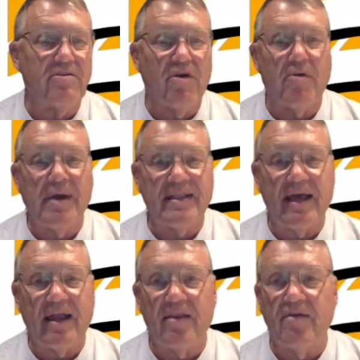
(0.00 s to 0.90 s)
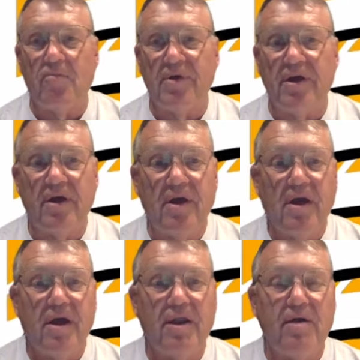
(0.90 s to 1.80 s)
Talk about that a little bit,
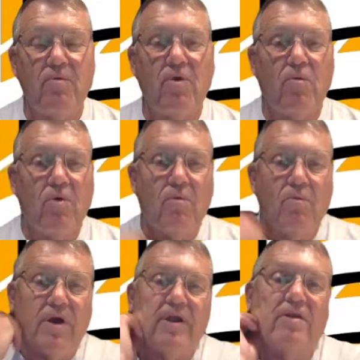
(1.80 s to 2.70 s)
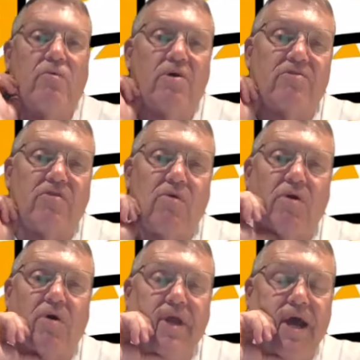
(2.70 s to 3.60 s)
and then we'll get into what's going
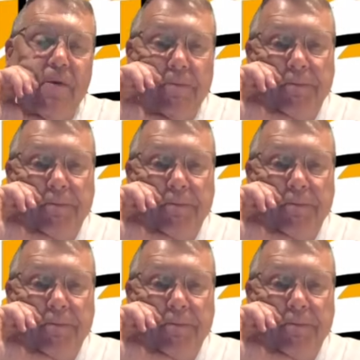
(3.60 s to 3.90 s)
on now.